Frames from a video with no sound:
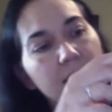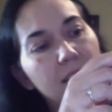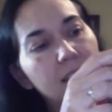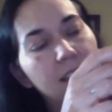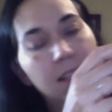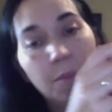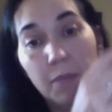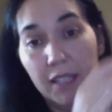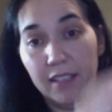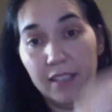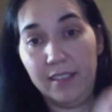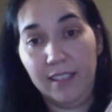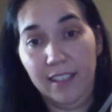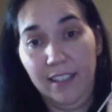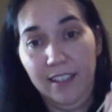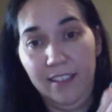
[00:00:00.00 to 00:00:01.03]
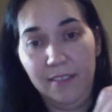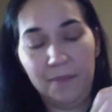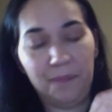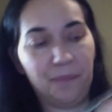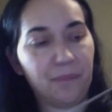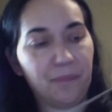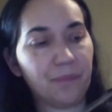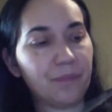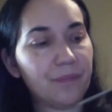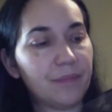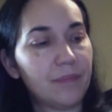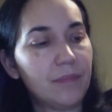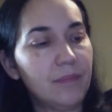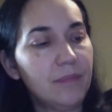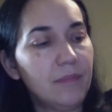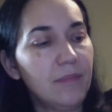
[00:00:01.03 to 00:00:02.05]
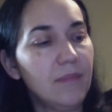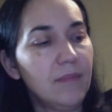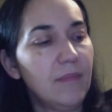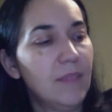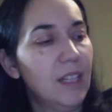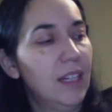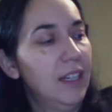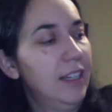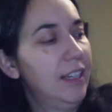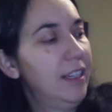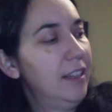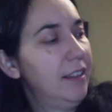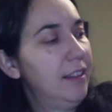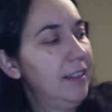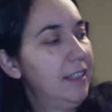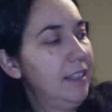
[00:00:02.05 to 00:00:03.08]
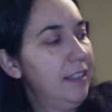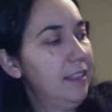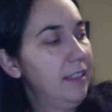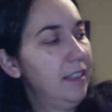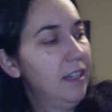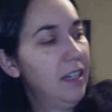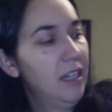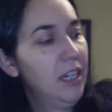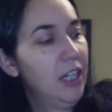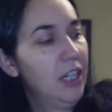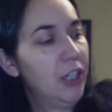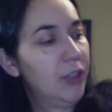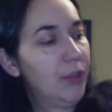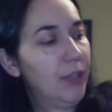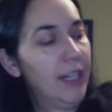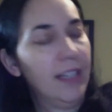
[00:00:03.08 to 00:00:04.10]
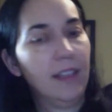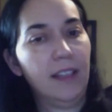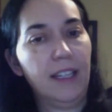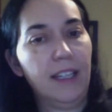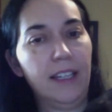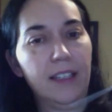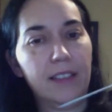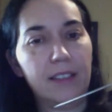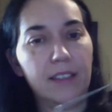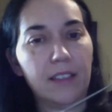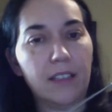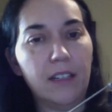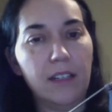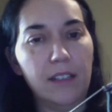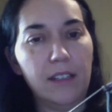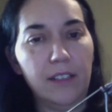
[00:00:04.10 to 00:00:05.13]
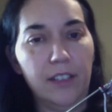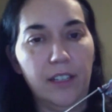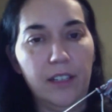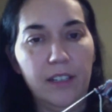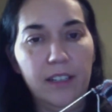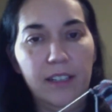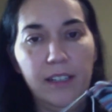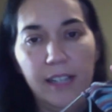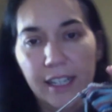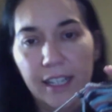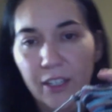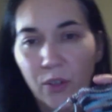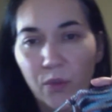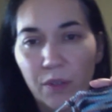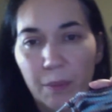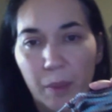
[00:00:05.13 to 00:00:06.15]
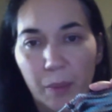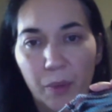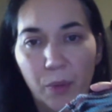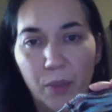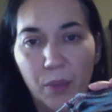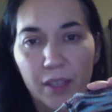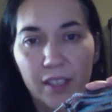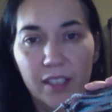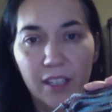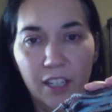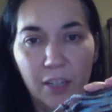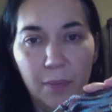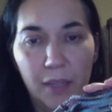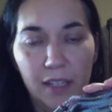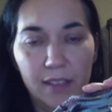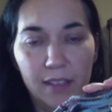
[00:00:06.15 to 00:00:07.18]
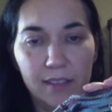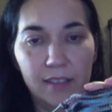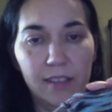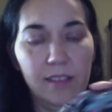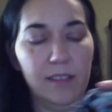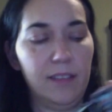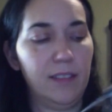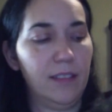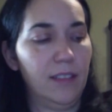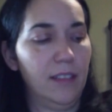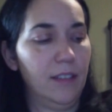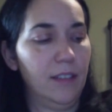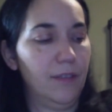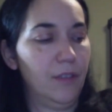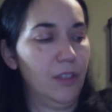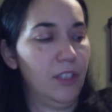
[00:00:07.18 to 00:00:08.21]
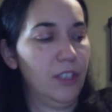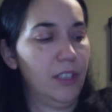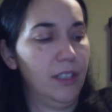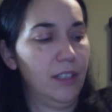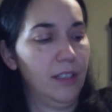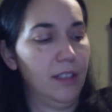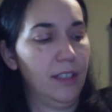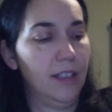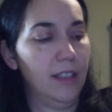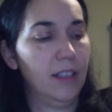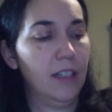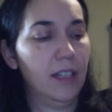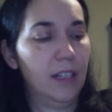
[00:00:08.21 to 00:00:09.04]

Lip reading: Knit Picks again, in the Great Lakes color. And I don't remember what the yarn base is, unfortunately.